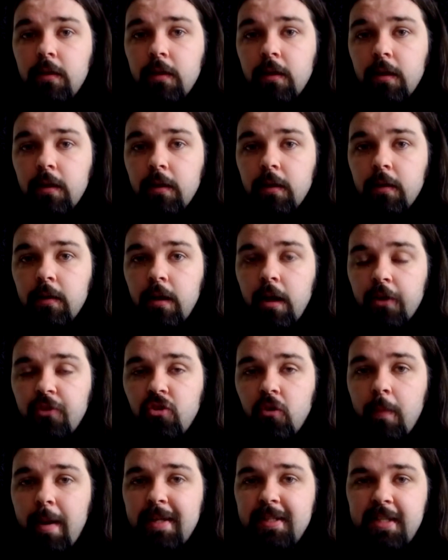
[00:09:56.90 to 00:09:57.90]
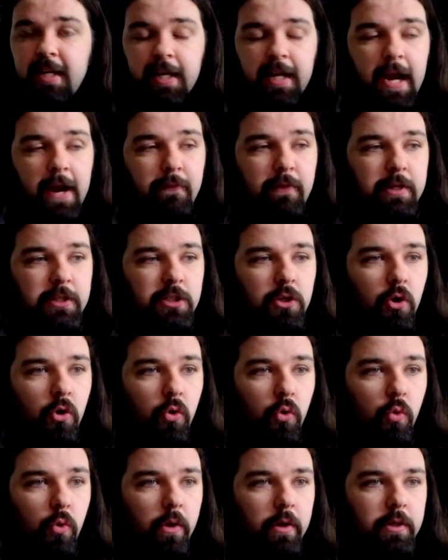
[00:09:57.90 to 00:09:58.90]
a dramatic character who
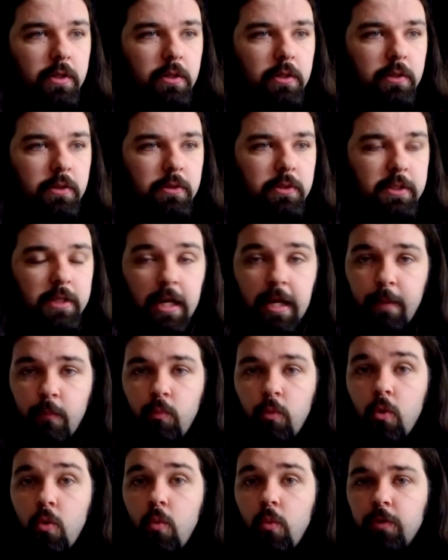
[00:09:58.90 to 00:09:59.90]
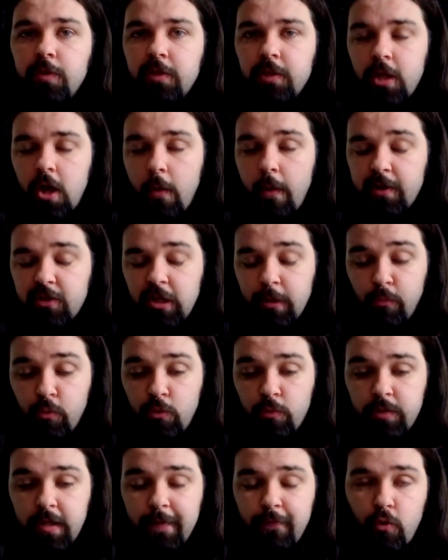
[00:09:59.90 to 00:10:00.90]
sleepwalks, so has
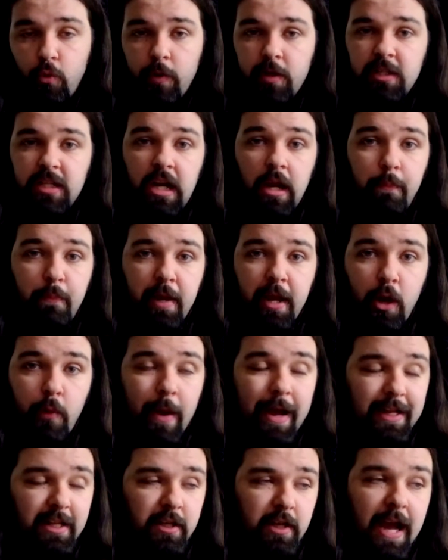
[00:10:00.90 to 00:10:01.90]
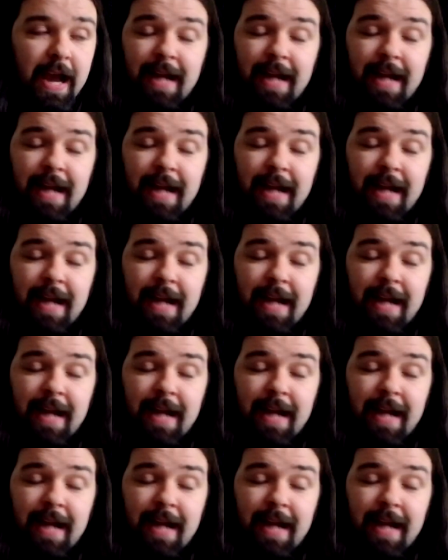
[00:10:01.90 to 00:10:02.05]
difficulty sleeping, who actively